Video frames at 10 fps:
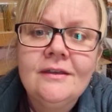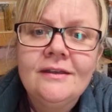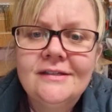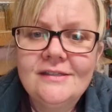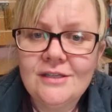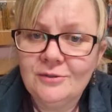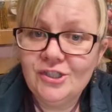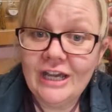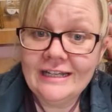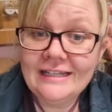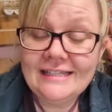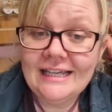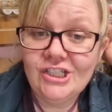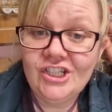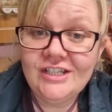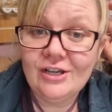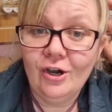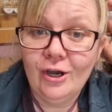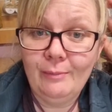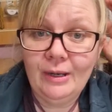So Janet says she's got
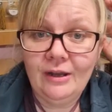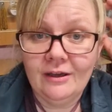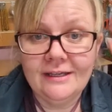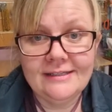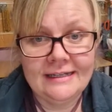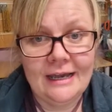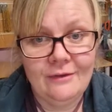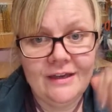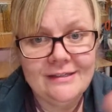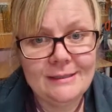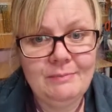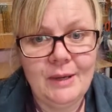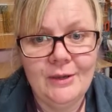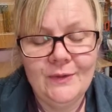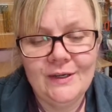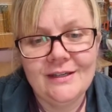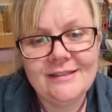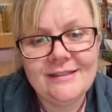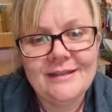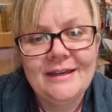her pliers now. That's a
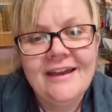bonus.